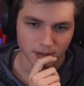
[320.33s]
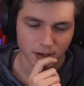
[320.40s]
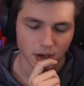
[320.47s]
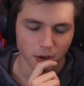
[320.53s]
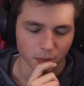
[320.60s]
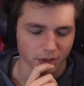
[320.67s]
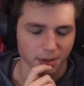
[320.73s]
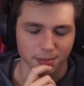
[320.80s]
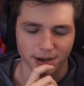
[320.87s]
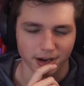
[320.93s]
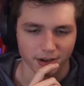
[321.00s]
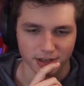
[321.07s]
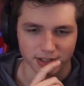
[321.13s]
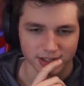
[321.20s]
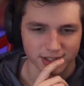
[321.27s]
Oh,
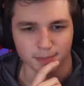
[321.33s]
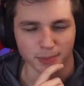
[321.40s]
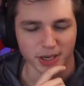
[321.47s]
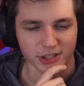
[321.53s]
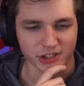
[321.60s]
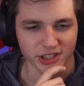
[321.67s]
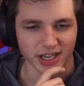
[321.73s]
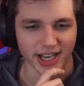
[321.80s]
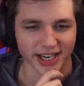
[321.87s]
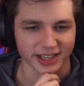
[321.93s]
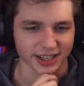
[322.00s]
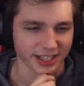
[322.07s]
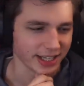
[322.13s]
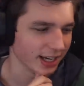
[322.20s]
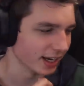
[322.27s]
chimeras. Much like
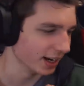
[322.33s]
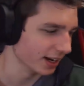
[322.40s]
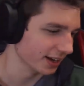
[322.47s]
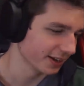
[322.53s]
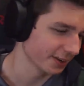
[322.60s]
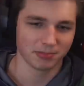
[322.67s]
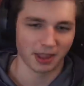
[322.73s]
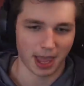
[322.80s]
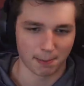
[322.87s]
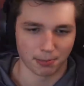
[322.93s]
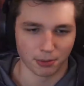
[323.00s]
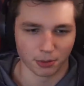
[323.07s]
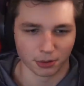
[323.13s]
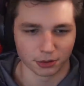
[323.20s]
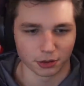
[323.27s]
the, uh, that
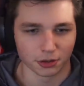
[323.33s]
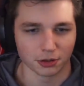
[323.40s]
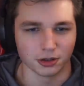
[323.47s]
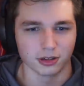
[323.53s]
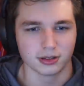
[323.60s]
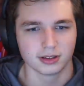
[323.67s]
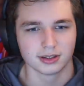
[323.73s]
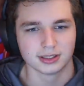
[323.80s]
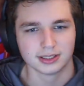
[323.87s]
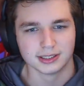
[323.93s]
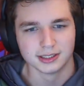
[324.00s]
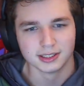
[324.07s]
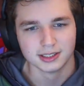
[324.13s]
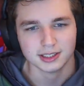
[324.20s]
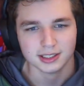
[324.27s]
poor girl.
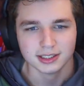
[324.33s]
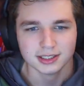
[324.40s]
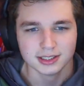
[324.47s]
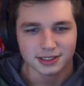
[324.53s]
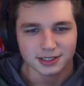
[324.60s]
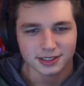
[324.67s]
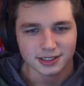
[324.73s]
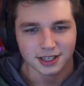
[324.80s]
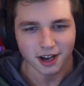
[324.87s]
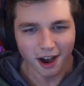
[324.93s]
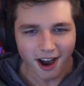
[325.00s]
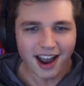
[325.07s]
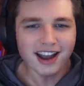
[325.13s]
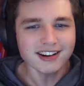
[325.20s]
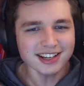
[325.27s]
All
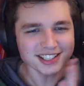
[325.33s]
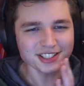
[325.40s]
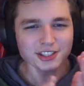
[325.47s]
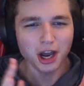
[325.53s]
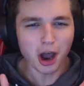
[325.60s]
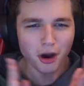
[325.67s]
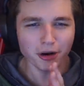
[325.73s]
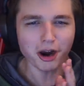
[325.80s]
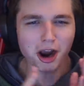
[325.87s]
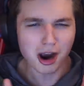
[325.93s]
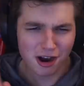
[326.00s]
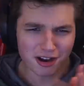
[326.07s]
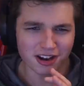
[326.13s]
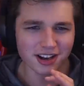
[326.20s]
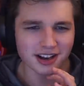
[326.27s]
right, let's go,
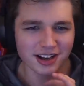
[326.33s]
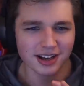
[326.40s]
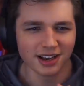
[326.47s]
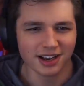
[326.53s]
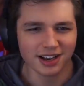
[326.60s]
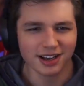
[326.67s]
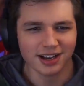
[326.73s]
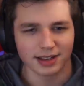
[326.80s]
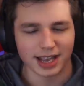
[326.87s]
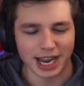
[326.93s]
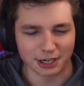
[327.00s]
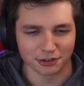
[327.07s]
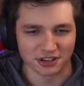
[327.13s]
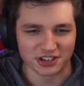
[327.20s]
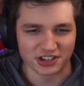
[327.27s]
girl.
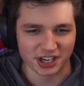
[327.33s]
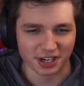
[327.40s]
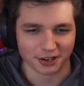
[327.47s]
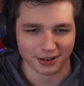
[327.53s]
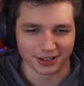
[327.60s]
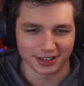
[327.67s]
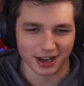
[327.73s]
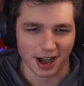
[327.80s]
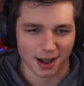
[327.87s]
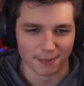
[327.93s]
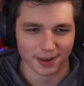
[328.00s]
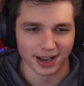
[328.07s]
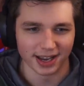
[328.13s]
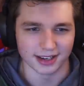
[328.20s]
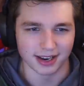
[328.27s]
Actually seeing her in
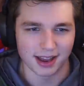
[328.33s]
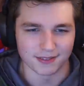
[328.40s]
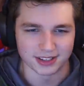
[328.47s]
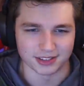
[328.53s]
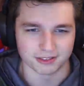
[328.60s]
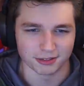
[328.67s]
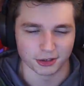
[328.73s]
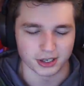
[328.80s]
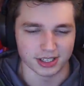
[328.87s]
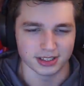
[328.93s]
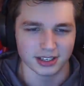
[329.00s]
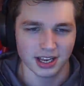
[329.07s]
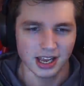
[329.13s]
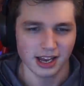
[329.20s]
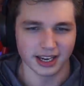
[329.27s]
combat, I haven't really,
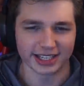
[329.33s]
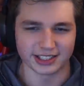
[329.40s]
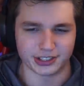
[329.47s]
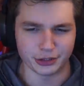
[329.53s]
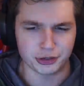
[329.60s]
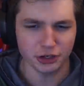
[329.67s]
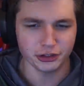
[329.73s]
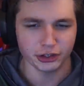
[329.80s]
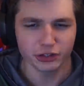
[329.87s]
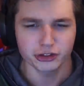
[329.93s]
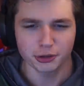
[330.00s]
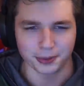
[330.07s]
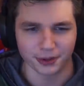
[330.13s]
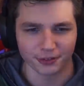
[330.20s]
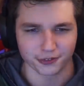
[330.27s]
I guess she
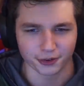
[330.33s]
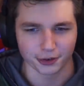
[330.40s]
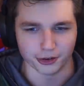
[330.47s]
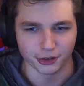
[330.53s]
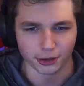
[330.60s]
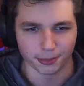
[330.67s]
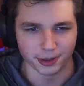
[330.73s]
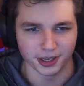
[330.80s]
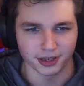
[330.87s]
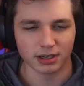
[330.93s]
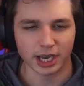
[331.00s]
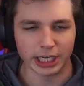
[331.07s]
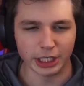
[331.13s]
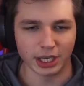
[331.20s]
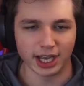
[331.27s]
disappeared for a little bit.
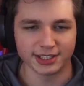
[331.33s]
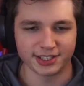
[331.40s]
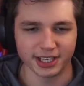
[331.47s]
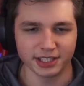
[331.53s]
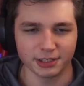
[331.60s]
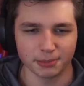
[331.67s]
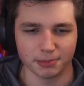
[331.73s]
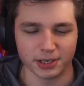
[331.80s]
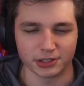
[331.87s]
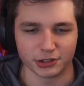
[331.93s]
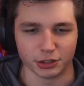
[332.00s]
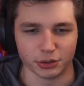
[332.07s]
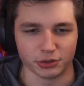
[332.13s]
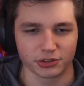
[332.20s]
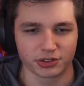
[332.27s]
I, I tend to
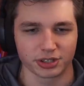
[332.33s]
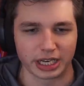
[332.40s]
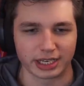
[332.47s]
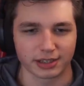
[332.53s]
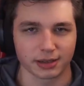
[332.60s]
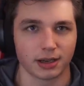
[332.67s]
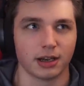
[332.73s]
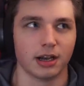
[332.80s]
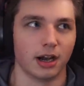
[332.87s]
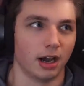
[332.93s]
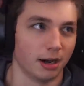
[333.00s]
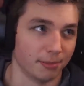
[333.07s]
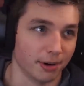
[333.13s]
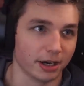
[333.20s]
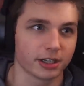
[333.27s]
misuse like a
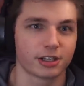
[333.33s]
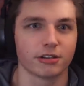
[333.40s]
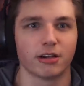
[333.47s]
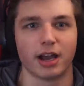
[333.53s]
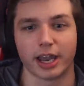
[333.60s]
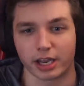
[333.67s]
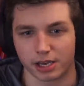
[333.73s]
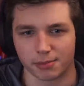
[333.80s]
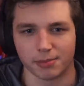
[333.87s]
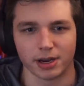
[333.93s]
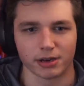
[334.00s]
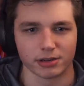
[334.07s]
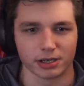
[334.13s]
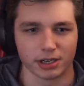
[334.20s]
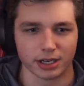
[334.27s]
homunculi and
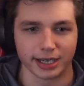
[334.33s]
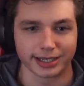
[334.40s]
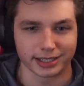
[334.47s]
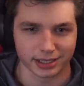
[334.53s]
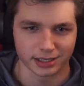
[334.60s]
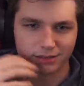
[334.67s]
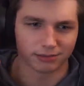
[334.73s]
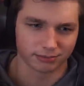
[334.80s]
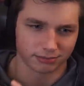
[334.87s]
chimera like in